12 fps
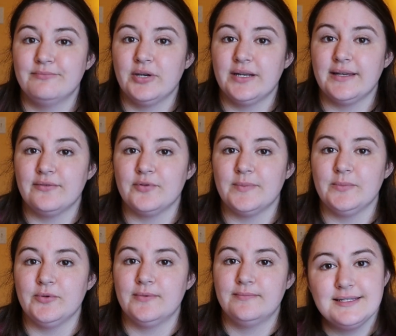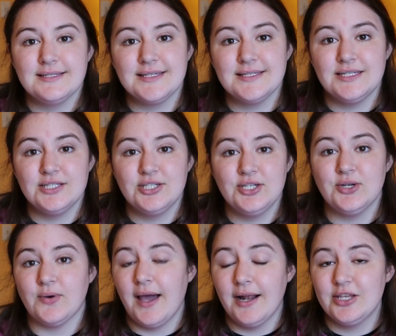Break it down for people. 62,
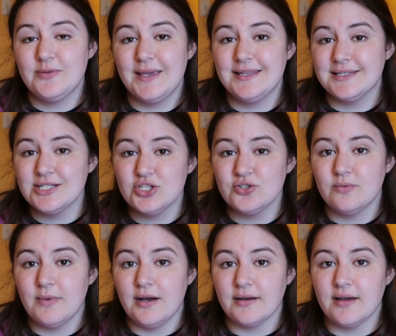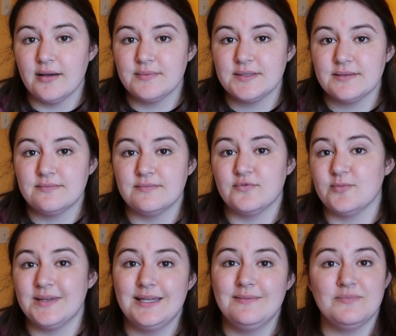how do you make digital mock-ups? For
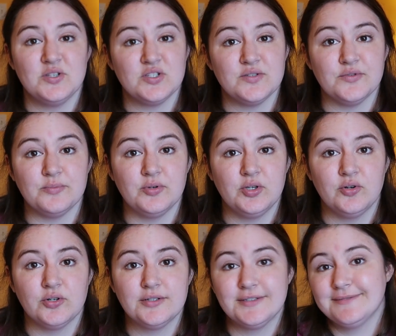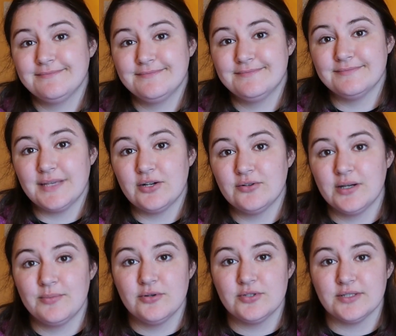me, this is for pre-orders. How do I
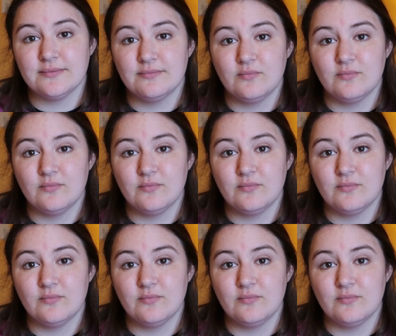approach it?